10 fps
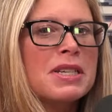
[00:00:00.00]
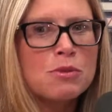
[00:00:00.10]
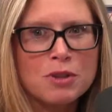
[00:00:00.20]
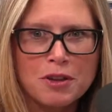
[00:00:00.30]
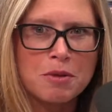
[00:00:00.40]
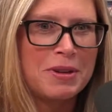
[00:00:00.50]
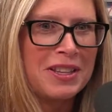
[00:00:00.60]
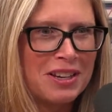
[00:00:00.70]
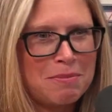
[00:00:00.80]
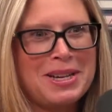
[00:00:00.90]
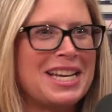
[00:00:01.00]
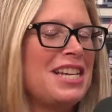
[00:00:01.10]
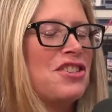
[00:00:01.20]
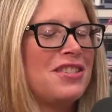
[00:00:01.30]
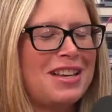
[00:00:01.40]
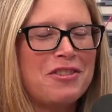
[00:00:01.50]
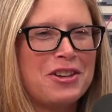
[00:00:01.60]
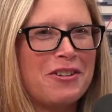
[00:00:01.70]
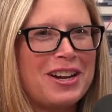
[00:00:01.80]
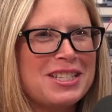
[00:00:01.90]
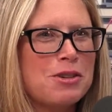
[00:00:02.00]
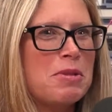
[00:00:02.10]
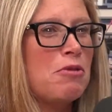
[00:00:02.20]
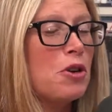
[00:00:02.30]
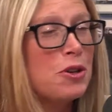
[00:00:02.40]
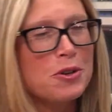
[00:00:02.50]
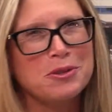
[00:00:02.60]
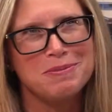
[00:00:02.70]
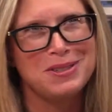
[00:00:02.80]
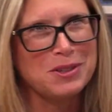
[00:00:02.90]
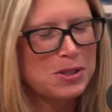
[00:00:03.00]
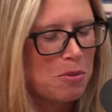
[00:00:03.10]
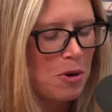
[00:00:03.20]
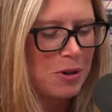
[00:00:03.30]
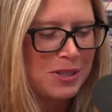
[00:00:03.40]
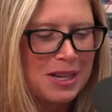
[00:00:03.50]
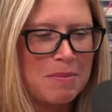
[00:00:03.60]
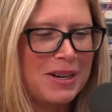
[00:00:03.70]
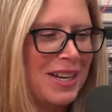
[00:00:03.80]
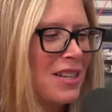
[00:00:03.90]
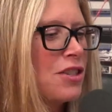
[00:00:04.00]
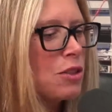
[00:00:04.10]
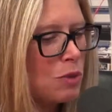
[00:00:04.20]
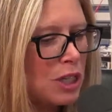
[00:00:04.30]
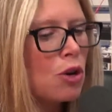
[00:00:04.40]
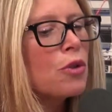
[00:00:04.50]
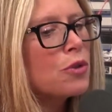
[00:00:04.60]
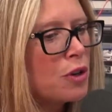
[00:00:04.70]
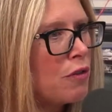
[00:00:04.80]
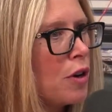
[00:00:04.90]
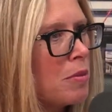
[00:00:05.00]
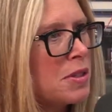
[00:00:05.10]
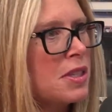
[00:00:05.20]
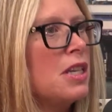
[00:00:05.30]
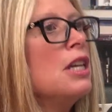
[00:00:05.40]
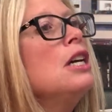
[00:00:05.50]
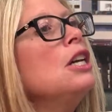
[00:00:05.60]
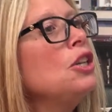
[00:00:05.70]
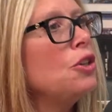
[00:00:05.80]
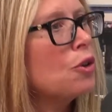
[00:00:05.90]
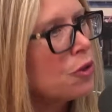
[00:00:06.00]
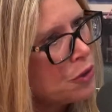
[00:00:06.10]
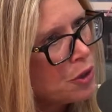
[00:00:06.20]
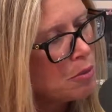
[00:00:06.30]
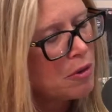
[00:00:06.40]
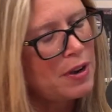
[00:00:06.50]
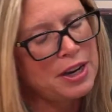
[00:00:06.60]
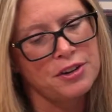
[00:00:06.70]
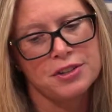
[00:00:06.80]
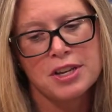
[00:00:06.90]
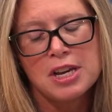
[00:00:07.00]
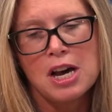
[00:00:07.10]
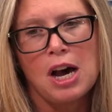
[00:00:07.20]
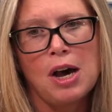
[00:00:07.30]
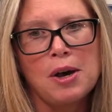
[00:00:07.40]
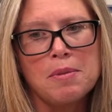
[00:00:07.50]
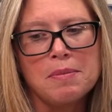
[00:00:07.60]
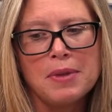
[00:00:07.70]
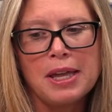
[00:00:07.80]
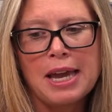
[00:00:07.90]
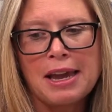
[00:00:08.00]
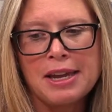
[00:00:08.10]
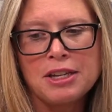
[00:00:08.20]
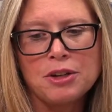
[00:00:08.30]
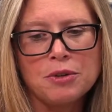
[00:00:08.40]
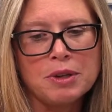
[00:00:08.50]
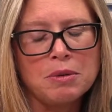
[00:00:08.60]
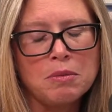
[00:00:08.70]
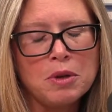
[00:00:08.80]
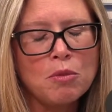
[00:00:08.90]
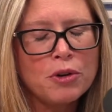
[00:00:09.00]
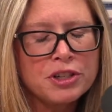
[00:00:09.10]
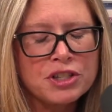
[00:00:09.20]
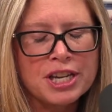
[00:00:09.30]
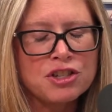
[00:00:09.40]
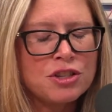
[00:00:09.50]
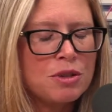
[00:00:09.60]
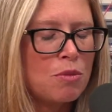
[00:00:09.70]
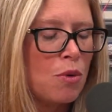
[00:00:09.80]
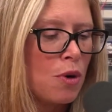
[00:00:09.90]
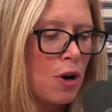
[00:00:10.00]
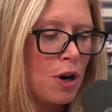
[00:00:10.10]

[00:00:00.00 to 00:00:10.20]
with other medications out there, right? So before you go, somewhere else to get medications, really go through your pharmacy, go through your providers. The more education, the more